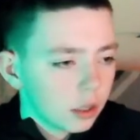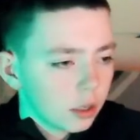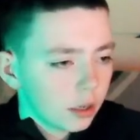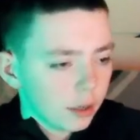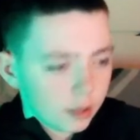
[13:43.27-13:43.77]

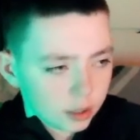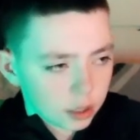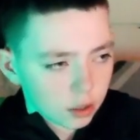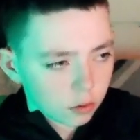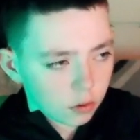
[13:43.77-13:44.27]

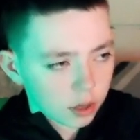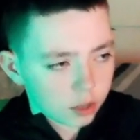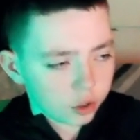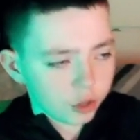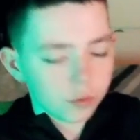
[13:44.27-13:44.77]
Still, Israel
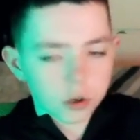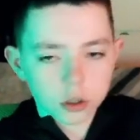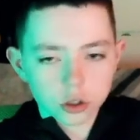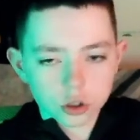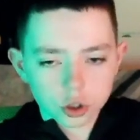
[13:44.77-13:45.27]
1,
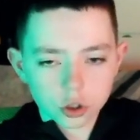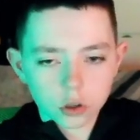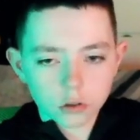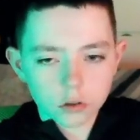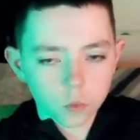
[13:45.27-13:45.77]
Scotland
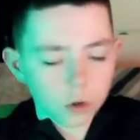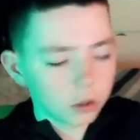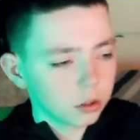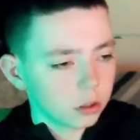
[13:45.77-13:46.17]
1.